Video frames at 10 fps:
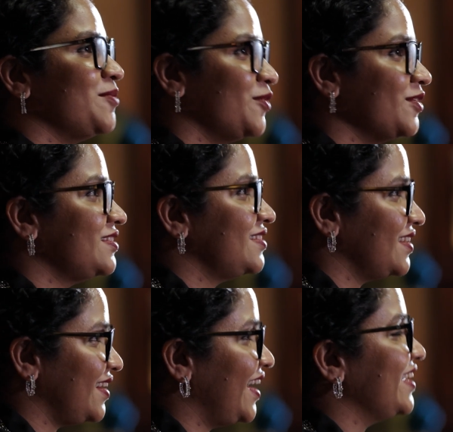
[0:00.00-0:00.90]
are both
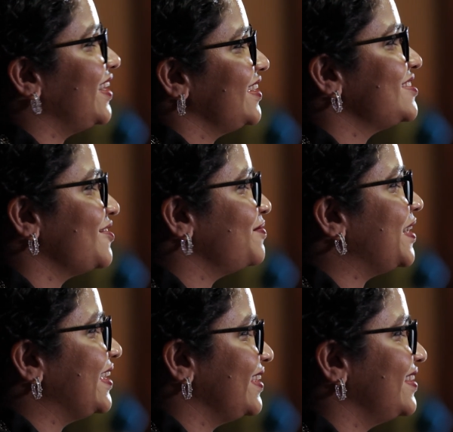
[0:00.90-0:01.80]
the highlights of
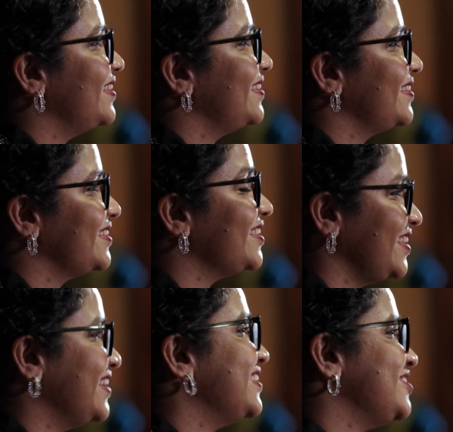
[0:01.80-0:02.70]
my
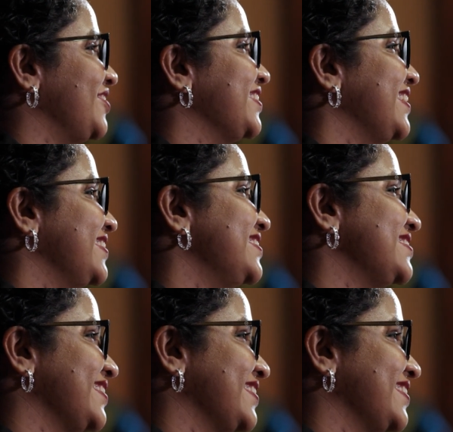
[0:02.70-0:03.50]
career at John Keel's.